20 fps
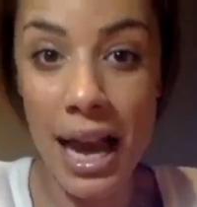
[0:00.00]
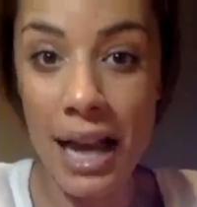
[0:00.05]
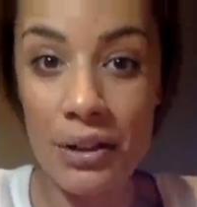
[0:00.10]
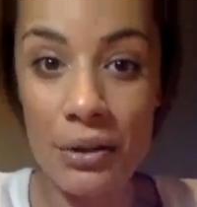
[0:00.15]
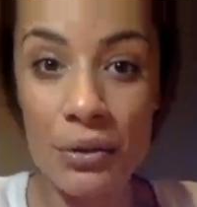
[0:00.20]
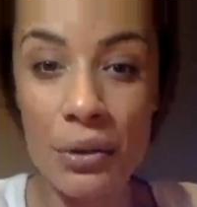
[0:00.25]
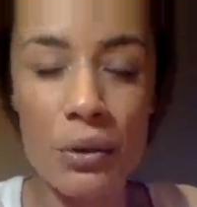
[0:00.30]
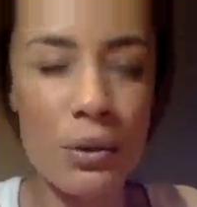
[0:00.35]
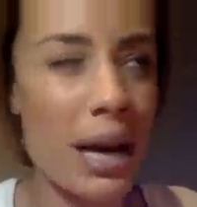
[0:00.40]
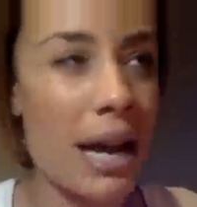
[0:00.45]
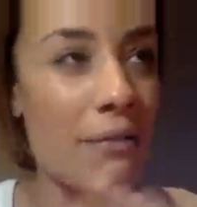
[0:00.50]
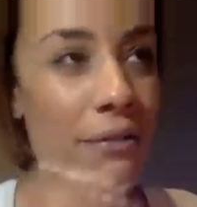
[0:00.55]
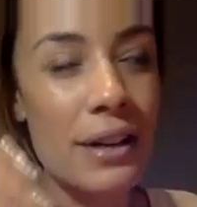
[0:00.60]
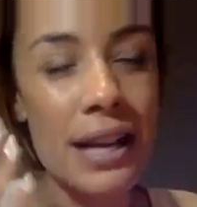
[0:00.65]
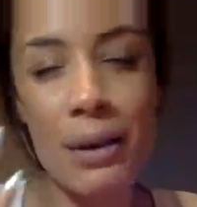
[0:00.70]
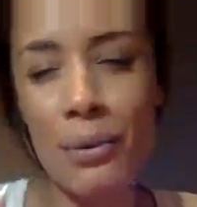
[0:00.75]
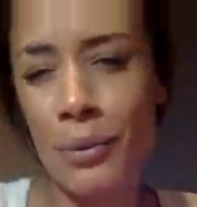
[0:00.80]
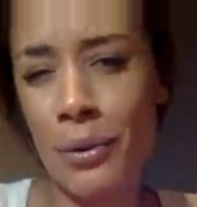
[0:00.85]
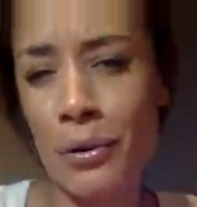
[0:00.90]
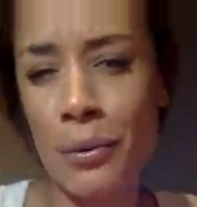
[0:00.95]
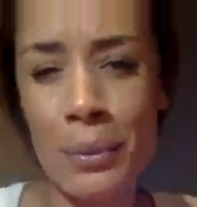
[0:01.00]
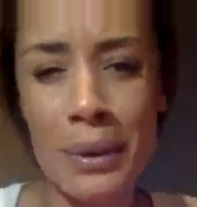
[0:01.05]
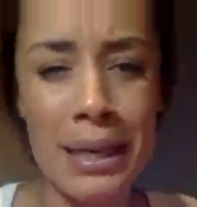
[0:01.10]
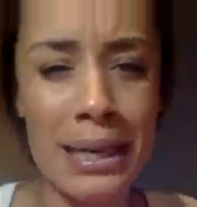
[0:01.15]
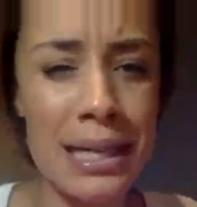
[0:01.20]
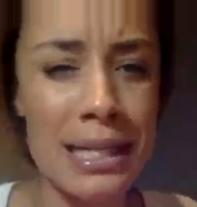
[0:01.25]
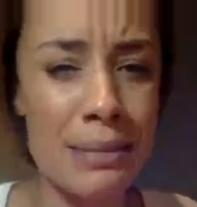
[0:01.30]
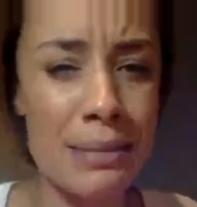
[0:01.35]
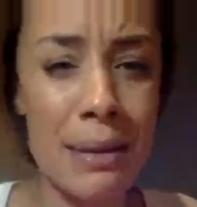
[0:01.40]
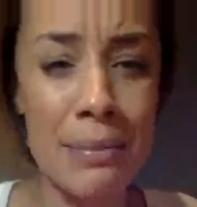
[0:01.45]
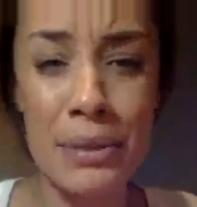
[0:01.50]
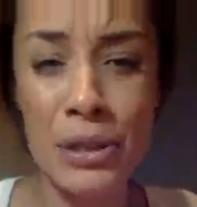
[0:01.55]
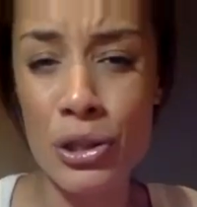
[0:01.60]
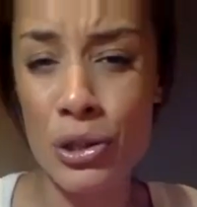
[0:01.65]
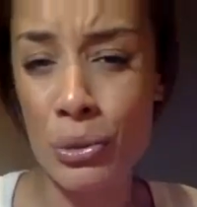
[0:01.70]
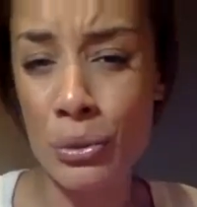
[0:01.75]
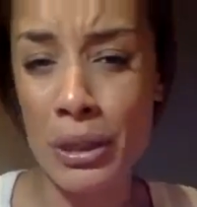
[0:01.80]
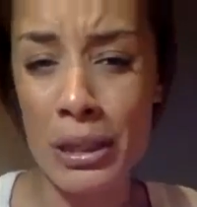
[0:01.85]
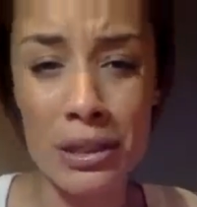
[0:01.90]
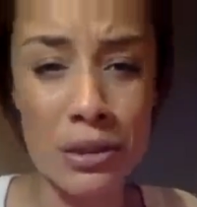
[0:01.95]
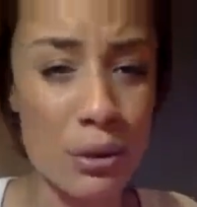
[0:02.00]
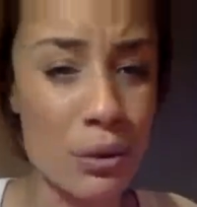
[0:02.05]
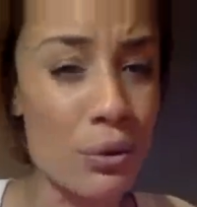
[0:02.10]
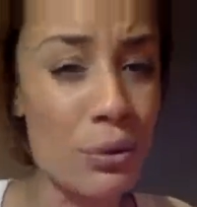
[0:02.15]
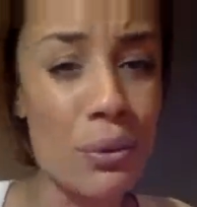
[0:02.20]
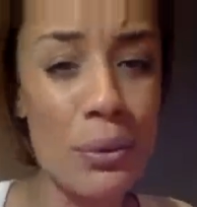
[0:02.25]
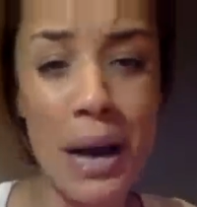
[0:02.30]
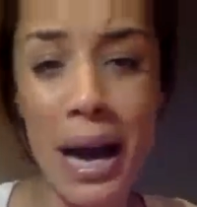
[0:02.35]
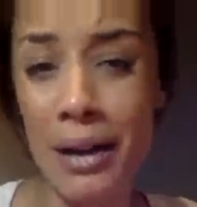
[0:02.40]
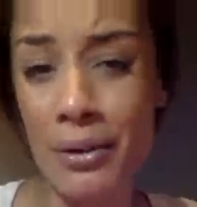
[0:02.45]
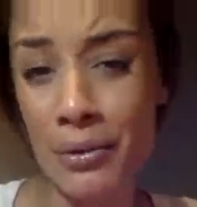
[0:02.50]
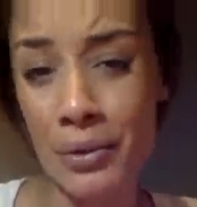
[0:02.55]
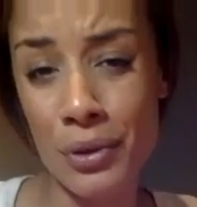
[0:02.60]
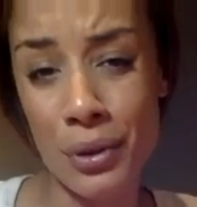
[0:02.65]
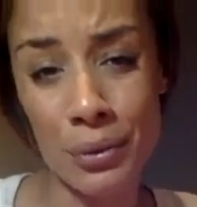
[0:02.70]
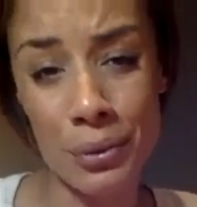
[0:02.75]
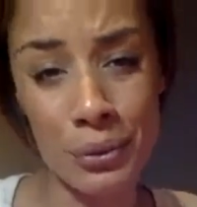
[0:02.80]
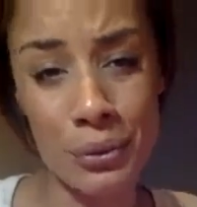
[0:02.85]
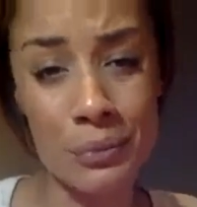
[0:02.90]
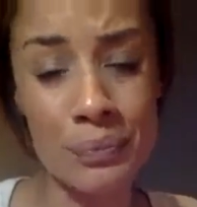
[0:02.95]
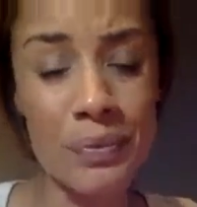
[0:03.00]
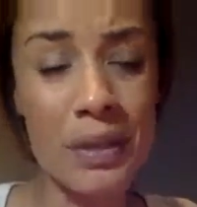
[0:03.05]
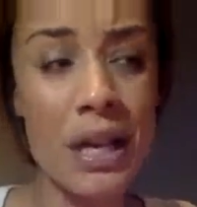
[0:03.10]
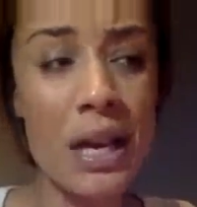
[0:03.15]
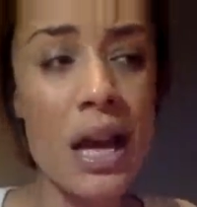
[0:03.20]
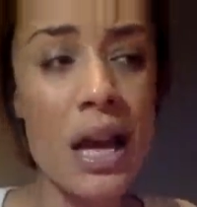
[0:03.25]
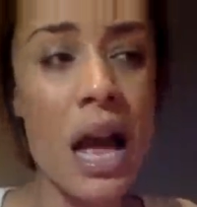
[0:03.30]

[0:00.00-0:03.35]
I don't know. I forget who it is, maybe Judas or who. I don't know who.